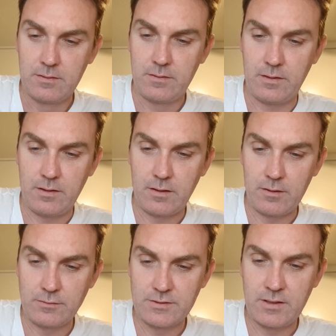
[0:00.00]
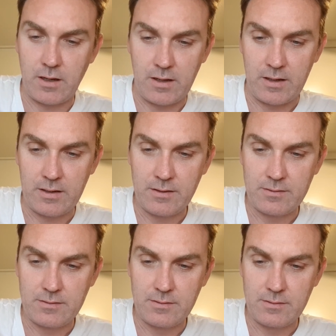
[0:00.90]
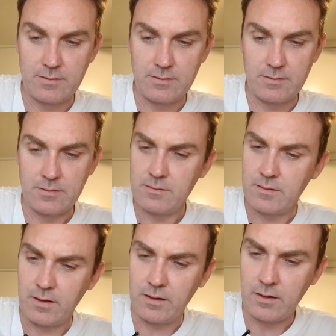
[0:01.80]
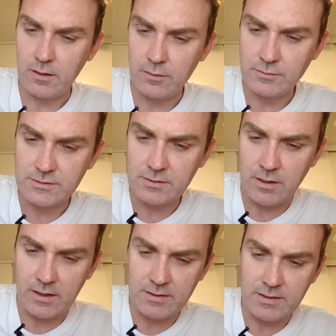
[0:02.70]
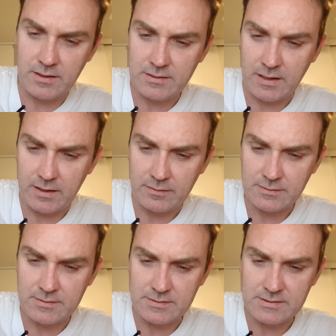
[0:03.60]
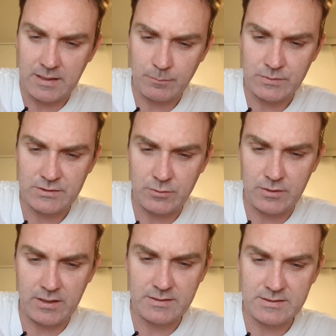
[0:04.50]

The enclosed guide details the steps you need